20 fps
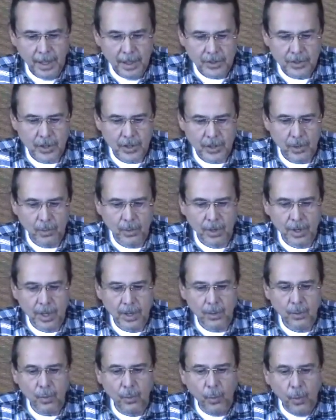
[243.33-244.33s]
So
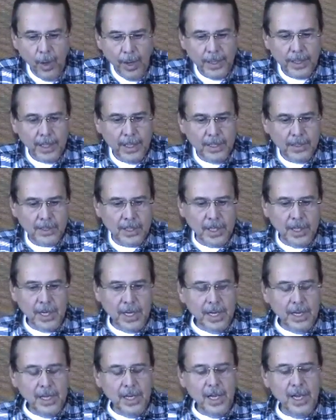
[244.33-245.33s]
what is it?
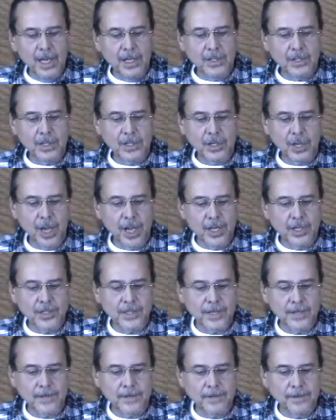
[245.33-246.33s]
Is is
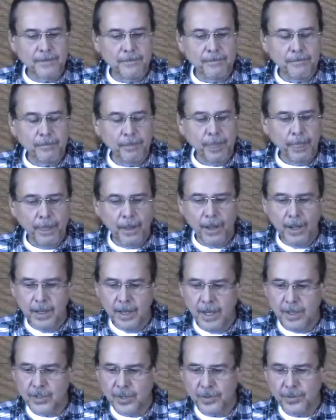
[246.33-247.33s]
it
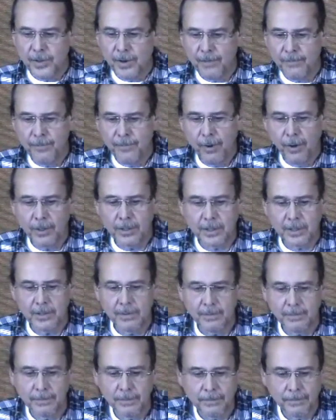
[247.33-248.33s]
is it their fault
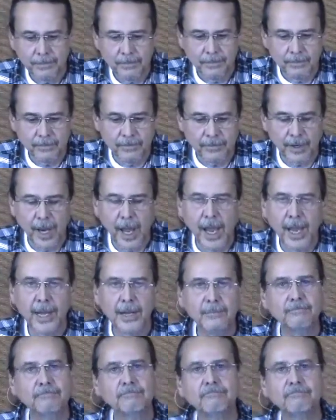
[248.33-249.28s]
for lying?